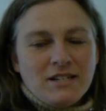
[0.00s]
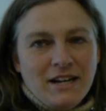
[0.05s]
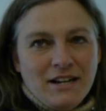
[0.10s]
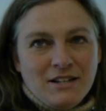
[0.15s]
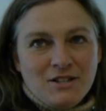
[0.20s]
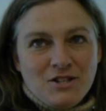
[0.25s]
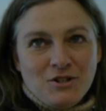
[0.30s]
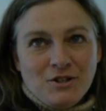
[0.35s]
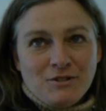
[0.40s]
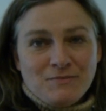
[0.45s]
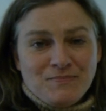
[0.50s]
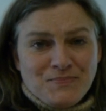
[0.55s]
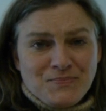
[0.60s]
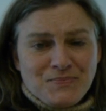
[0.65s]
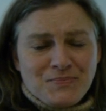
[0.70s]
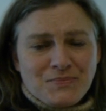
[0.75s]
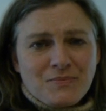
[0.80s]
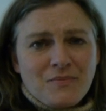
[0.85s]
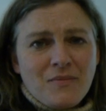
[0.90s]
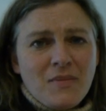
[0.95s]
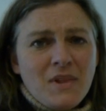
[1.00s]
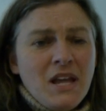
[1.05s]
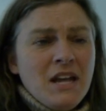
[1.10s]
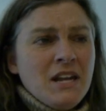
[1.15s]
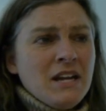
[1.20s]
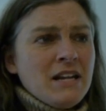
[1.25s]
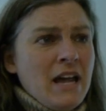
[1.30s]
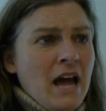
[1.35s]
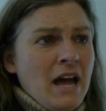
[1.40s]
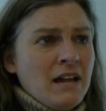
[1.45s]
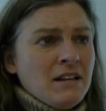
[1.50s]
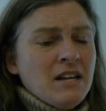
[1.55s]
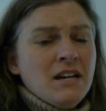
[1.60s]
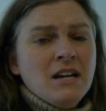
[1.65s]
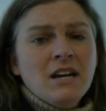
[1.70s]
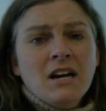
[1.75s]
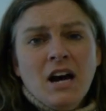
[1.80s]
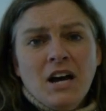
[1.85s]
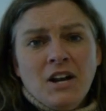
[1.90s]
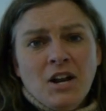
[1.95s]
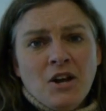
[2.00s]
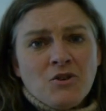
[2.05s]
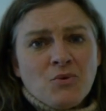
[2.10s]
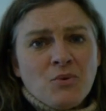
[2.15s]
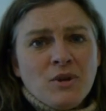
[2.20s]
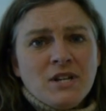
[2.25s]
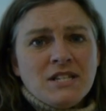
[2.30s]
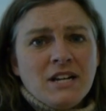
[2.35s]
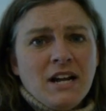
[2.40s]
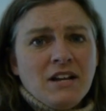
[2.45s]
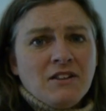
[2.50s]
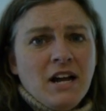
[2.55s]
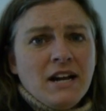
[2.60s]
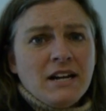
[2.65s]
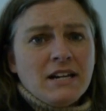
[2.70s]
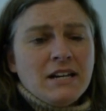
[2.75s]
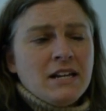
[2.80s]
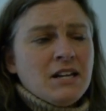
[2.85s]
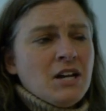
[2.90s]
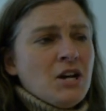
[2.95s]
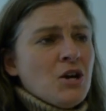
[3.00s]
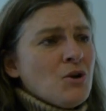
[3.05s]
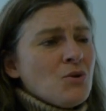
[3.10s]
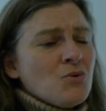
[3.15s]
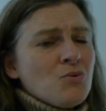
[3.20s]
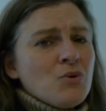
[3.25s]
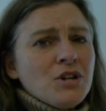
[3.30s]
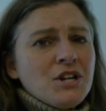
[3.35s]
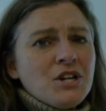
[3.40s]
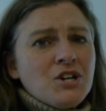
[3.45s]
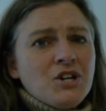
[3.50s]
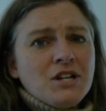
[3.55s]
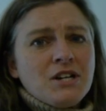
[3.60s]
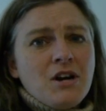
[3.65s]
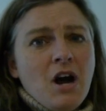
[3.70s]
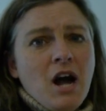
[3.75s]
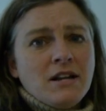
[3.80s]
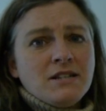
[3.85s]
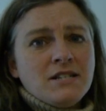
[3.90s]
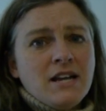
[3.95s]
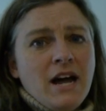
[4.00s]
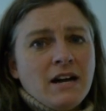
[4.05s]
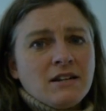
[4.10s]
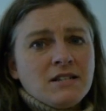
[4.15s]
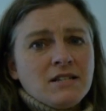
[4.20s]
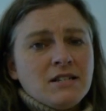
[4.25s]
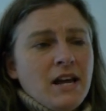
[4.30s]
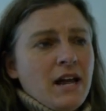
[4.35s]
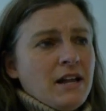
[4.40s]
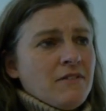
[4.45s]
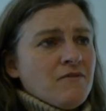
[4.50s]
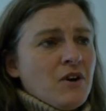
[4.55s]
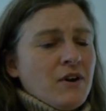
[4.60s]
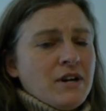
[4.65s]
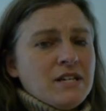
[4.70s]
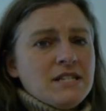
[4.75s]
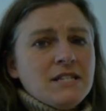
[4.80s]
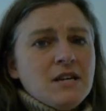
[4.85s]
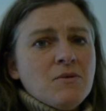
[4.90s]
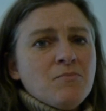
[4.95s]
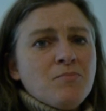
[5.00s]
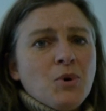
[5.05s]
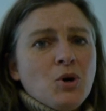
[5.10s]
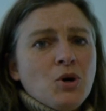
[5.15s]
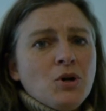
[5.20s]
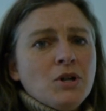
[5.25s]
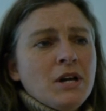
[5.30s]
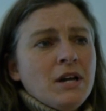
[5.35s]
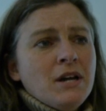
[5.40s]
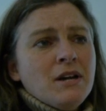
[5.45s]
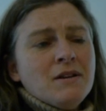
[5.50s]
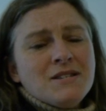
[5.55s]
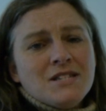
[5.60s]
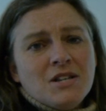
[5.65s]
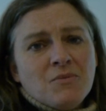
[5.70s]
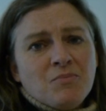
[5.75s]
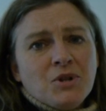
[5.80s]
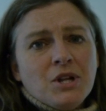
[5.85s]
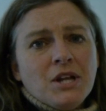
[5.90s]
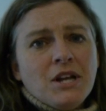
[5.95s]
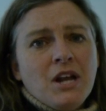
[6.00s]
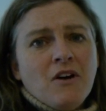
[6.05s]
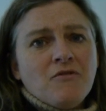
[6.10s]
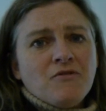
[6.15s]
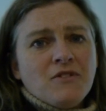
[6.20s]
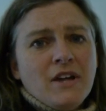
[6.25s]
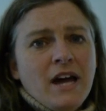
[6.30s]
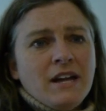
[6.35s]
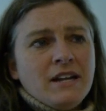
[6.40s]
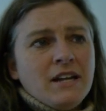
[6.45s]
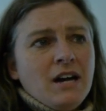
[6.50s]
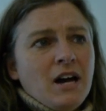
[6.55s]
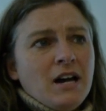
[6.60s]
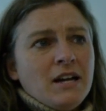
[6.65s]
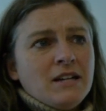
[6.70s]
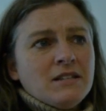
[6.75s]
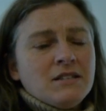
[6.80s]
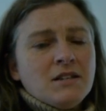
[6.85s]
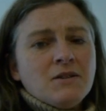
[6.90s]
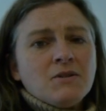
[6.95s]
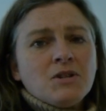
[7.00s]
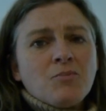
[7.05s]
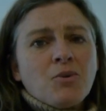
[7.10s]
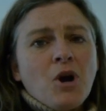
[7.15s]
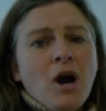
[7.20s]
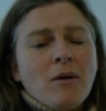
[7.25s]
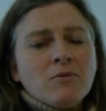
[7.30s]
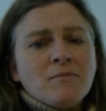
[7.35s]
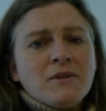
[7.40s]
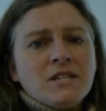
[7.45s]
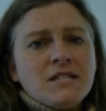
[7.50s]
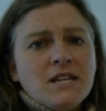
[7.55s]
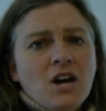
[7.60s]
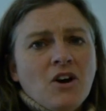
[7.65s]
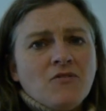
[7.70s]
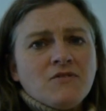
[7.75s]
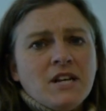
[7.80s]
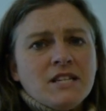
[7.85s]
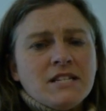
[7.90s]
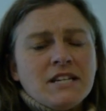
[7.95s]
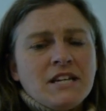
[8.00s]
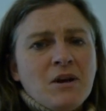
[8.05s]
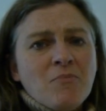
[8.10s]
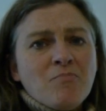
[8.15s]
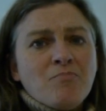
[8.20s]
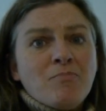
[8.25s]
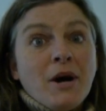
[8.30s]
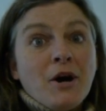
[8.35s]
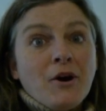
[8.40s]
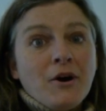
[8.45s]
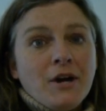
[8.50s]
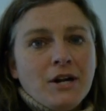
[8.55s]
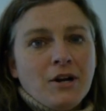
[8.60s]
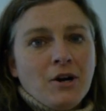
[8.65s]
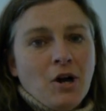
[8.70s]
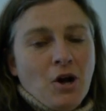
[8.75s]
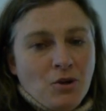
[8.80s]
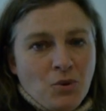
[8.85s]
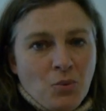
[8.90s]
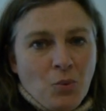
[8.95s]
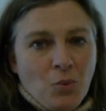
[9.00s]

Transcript: answer. And again, another reason I like it, really good context and very simple enough that the problem itself doesn't get buried in all the